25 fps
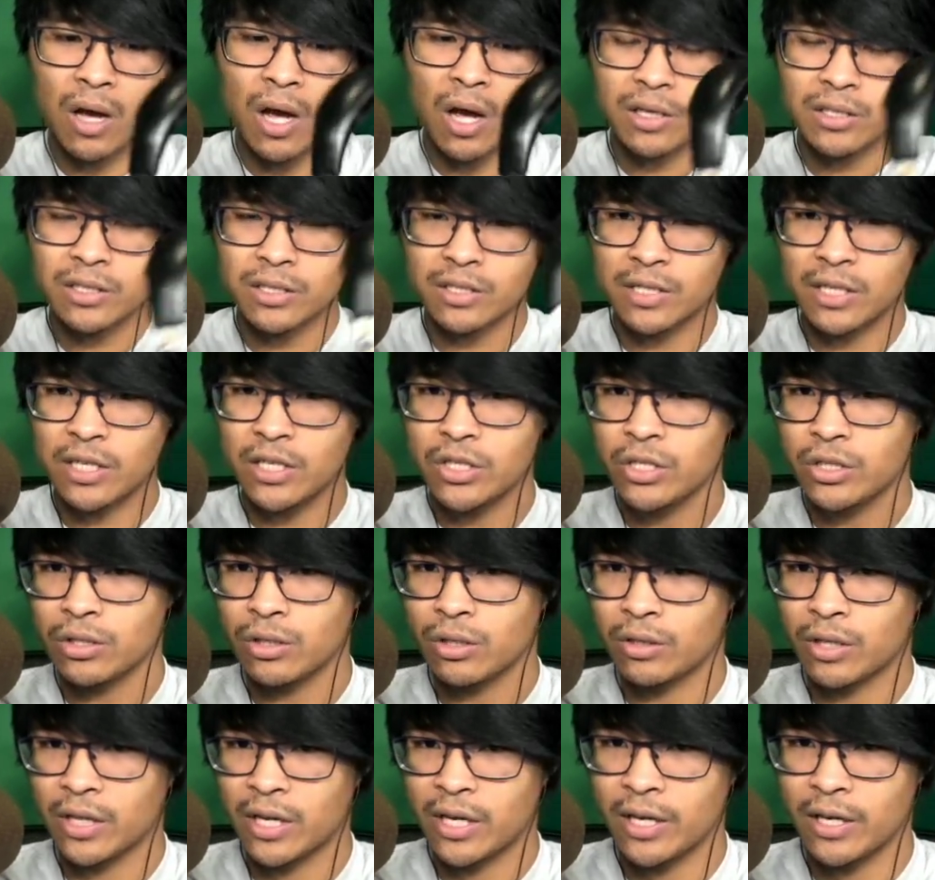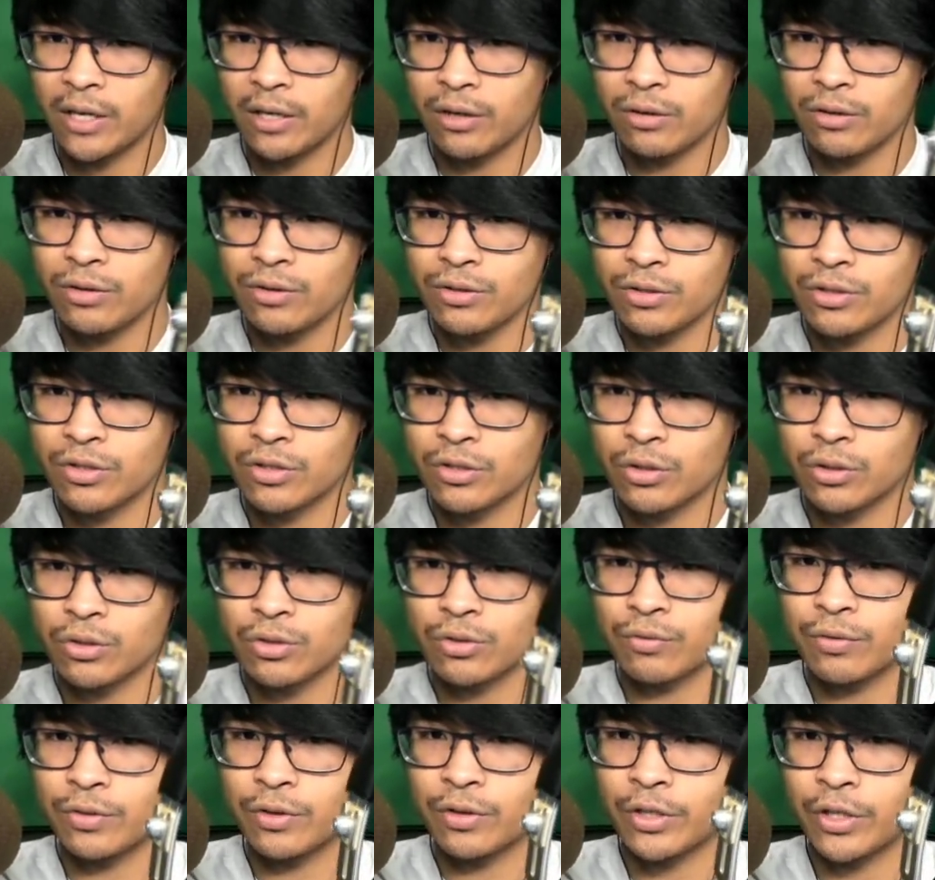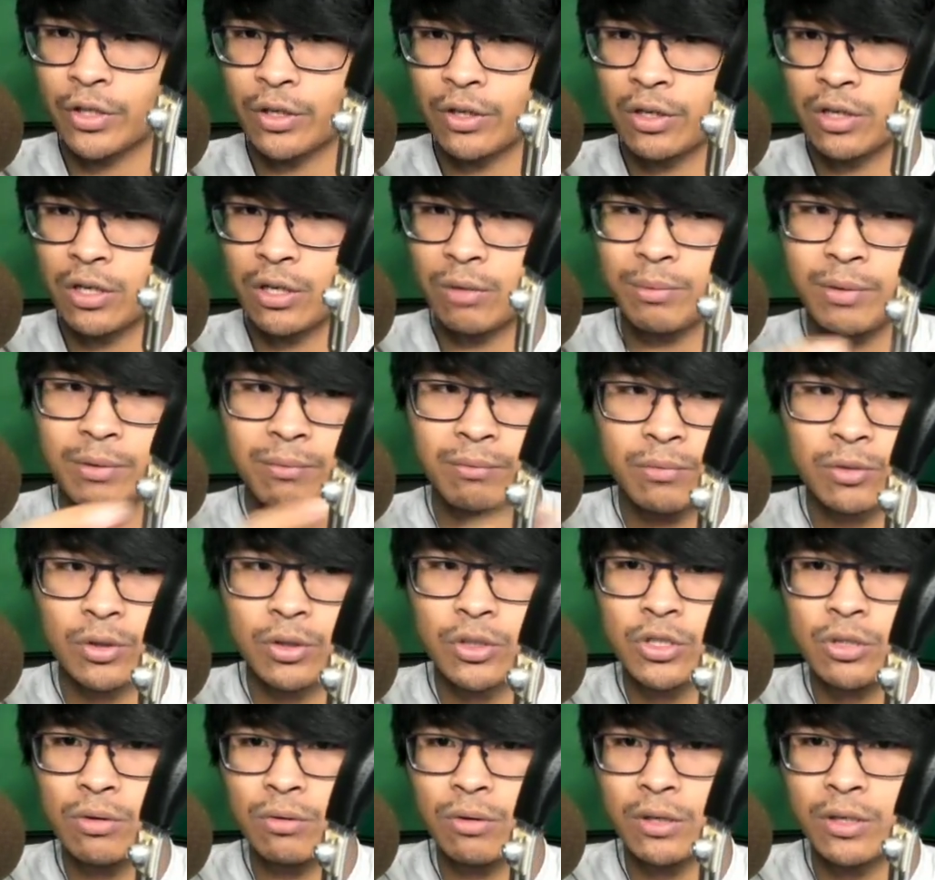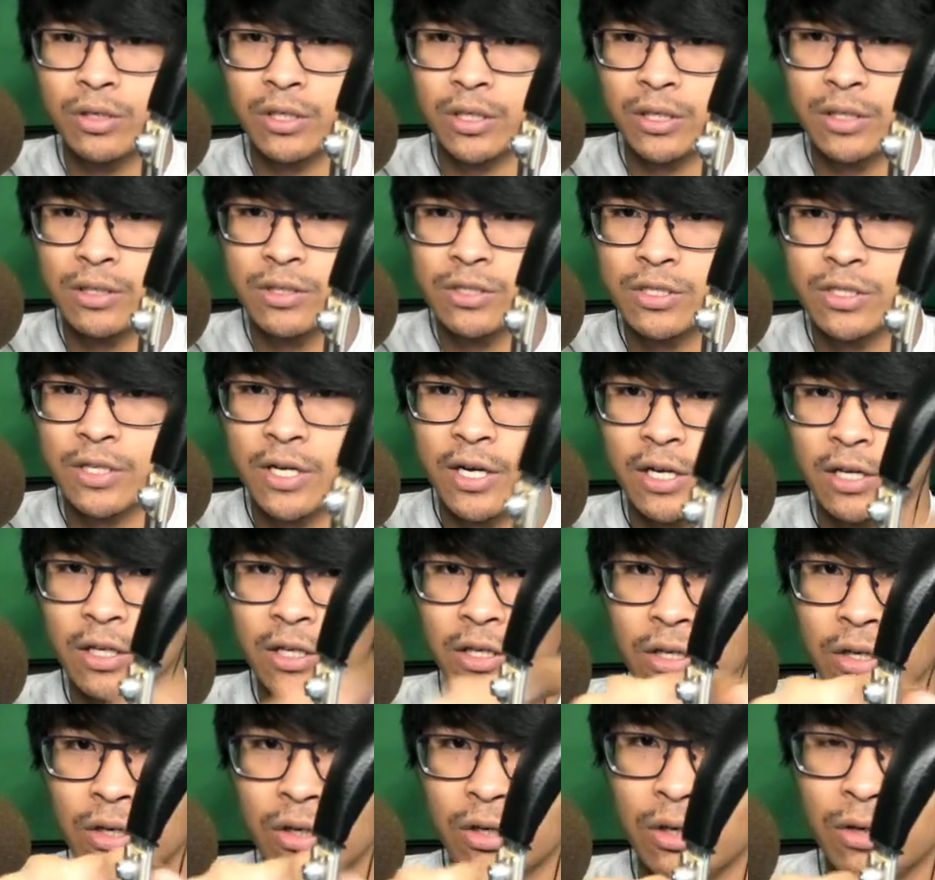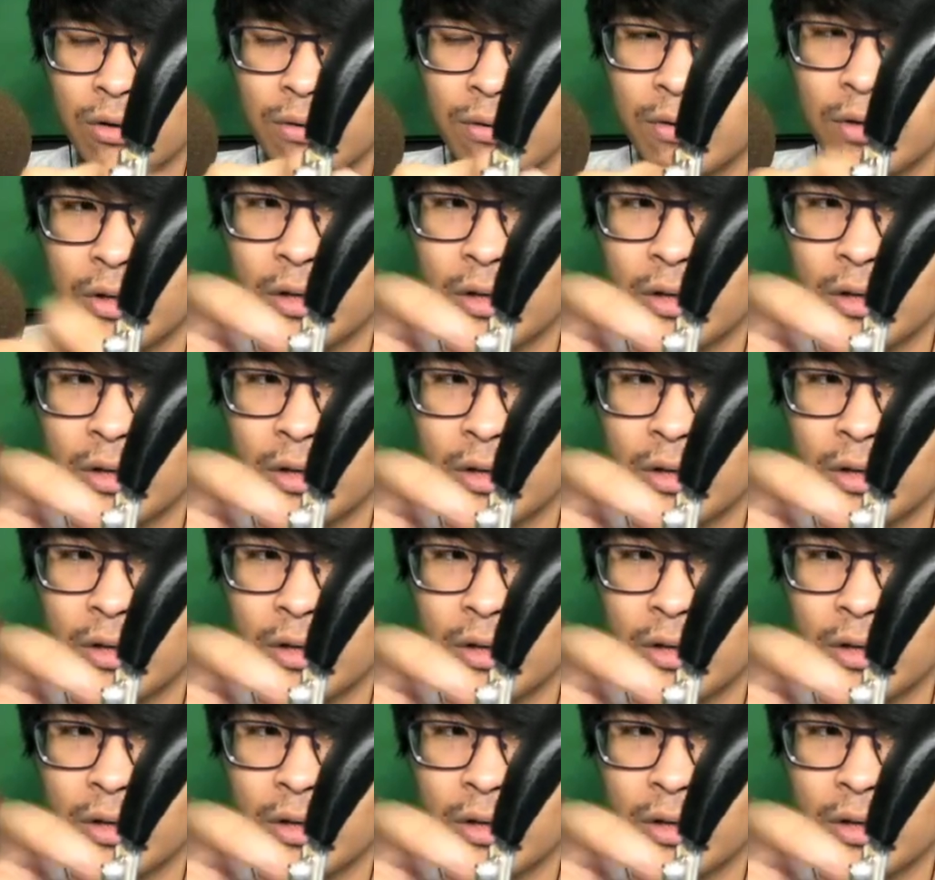Oxidation on the hangers is also very common. Also on the inside here,